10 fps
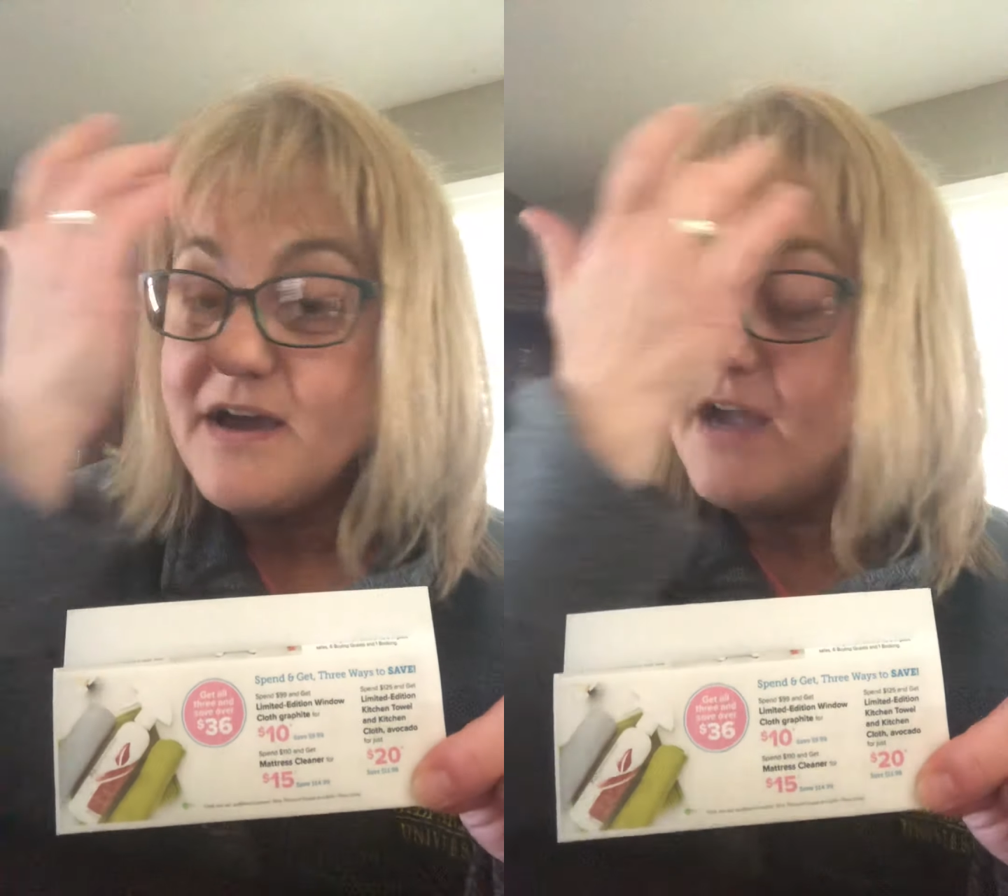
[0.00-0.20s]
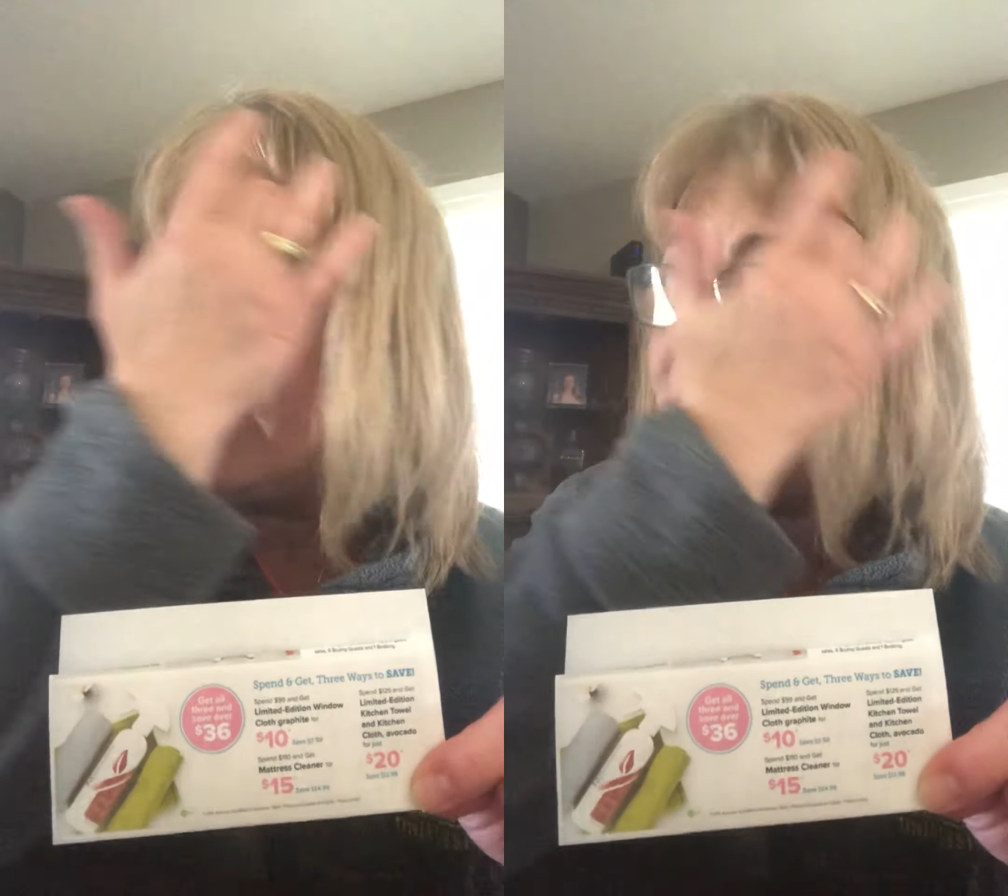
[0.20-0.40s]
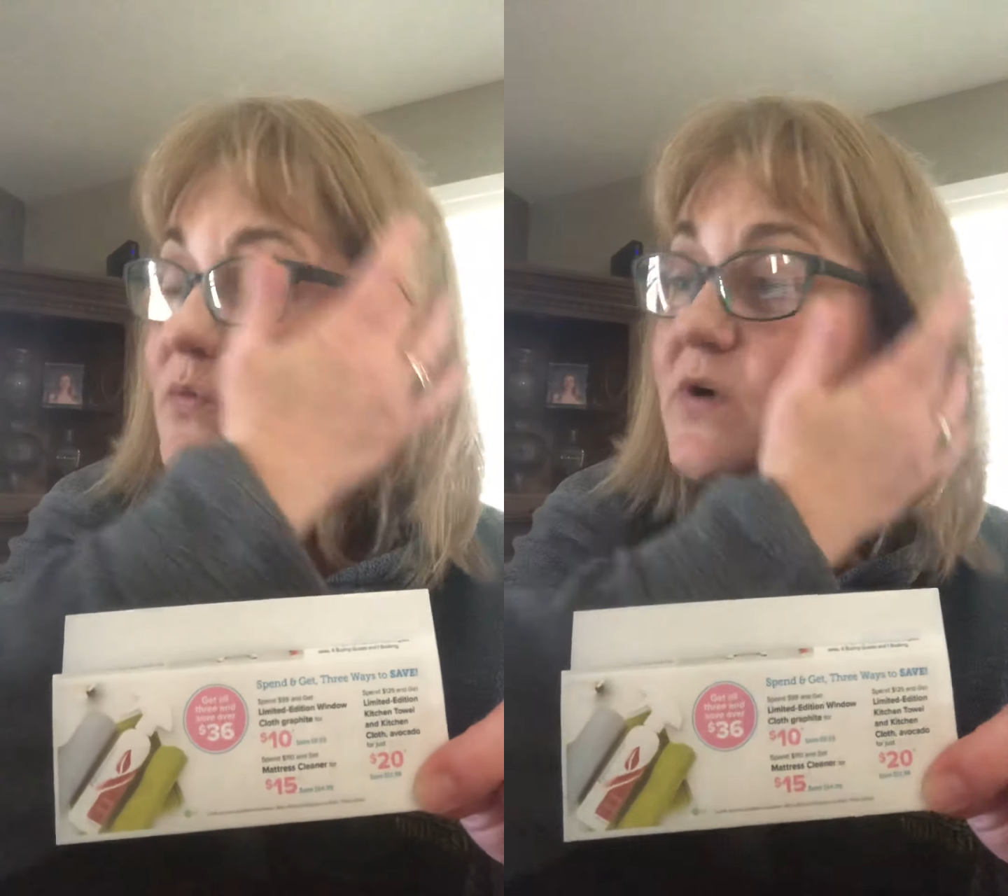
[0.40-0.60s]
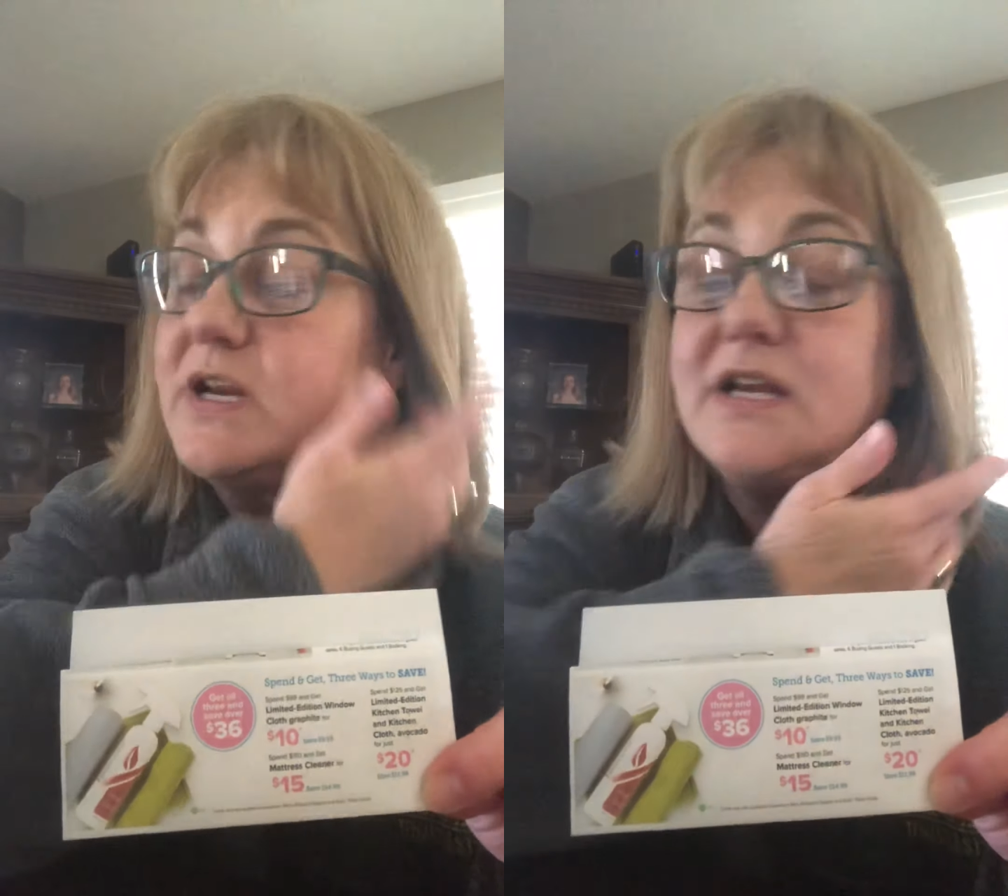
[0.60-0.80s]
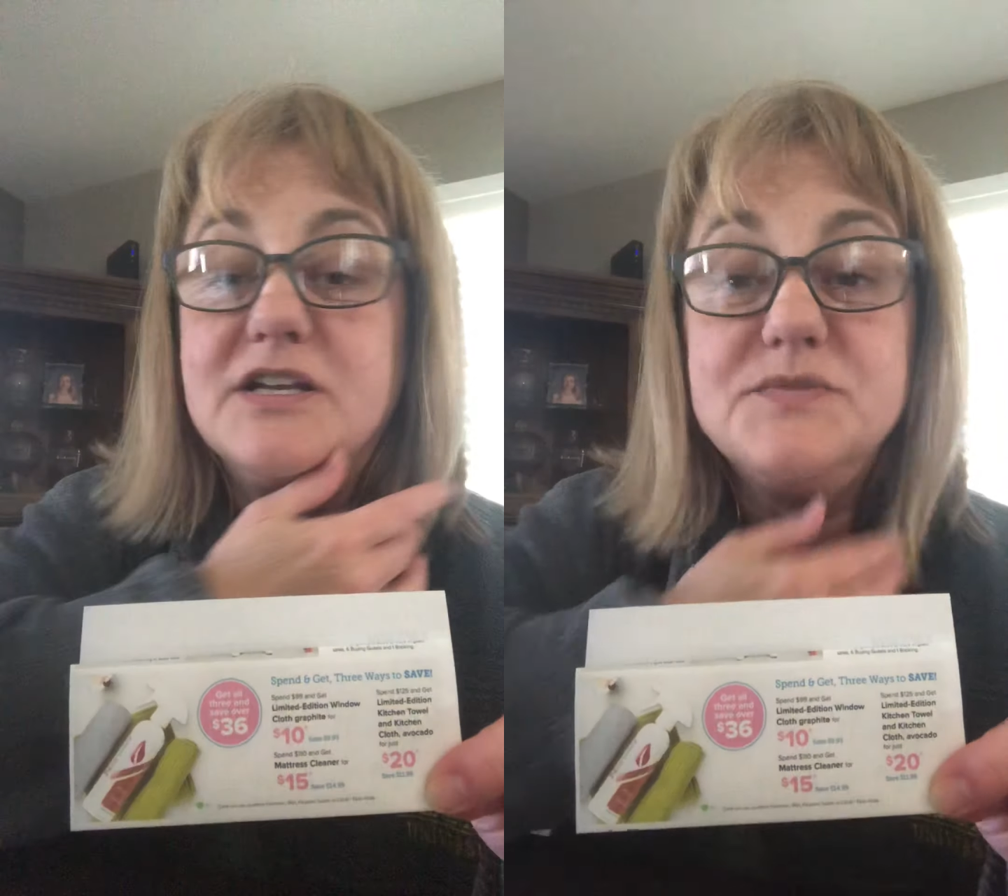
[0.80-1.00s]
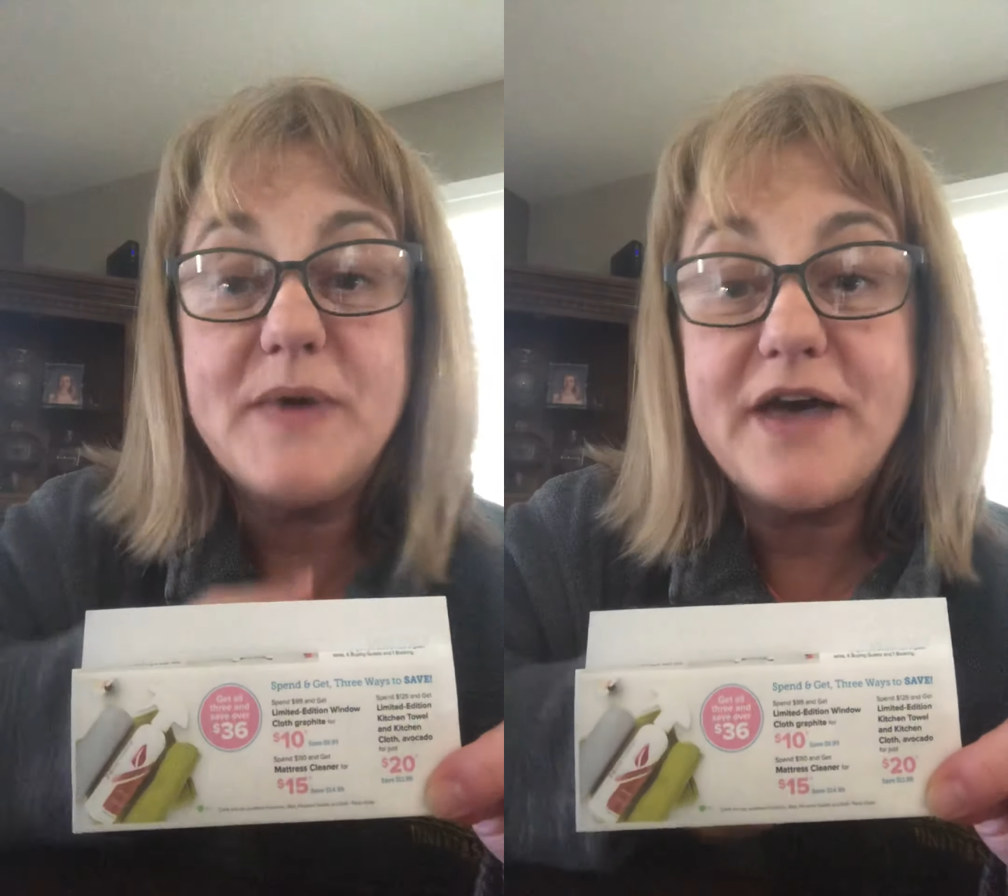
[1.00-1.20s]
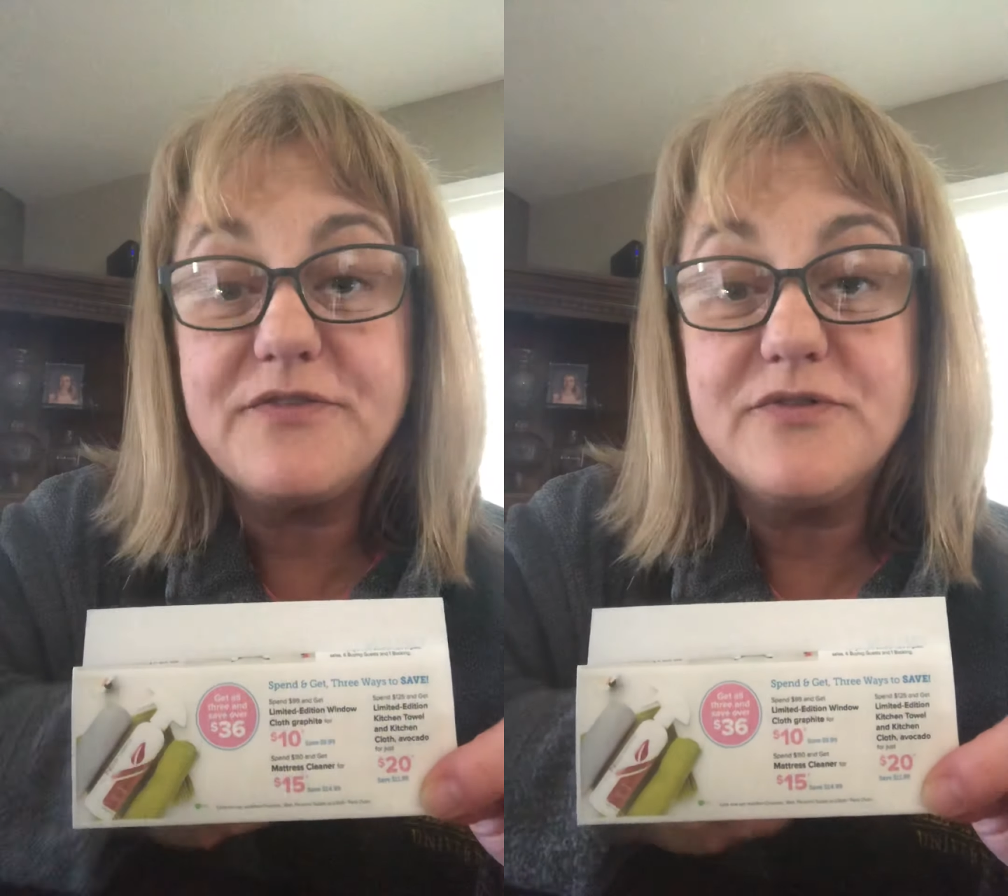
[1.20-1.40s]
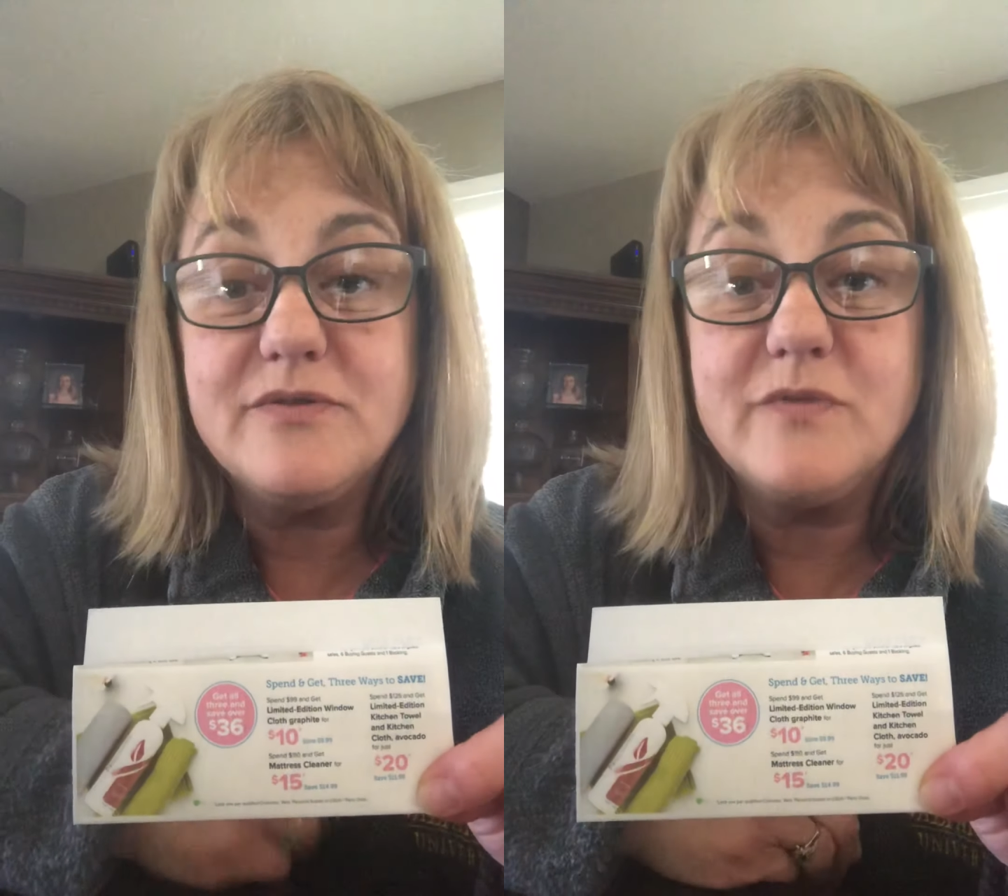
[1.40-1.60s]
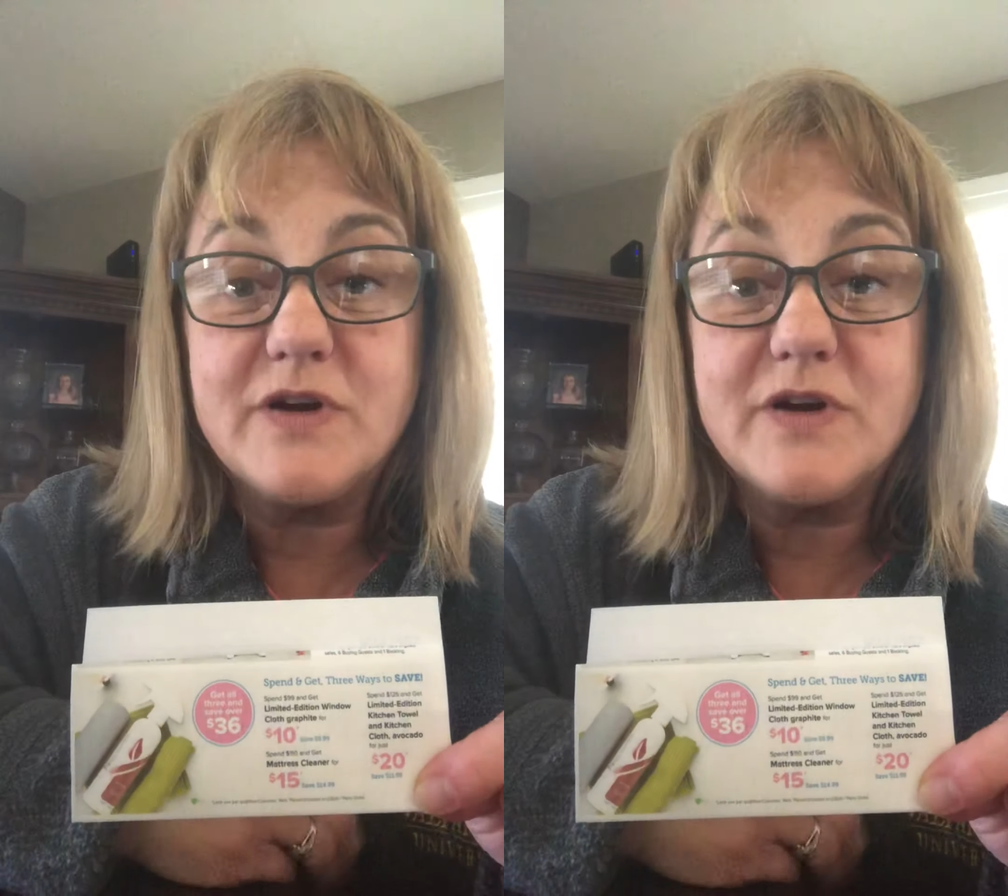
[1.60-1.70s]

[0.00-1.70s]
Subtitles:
I keep one in each bathroom,